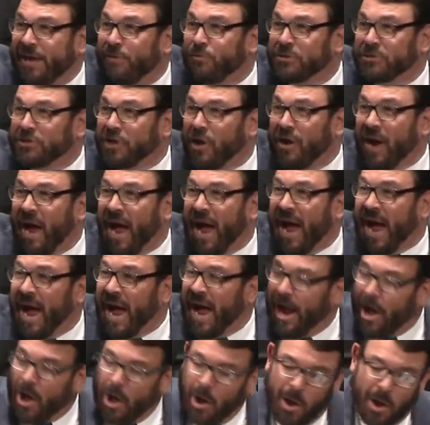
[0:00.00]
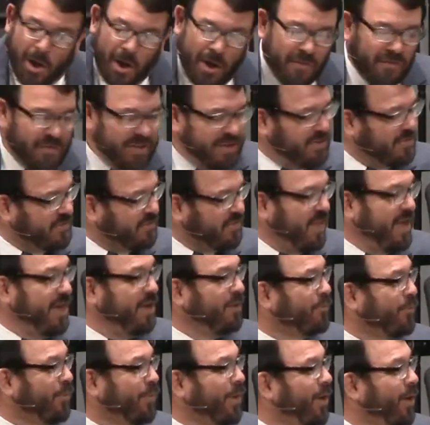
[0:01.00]
He was on a high. All these
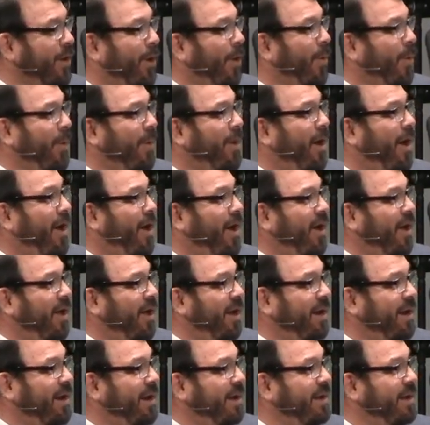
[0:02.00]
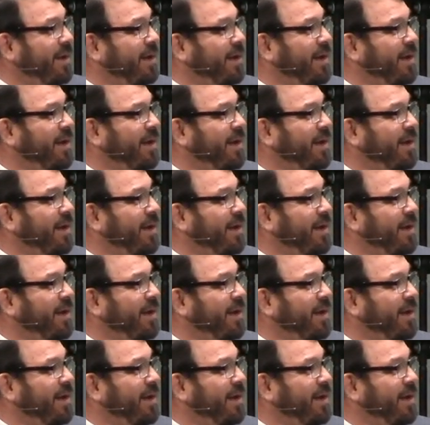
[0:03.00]
things were going on,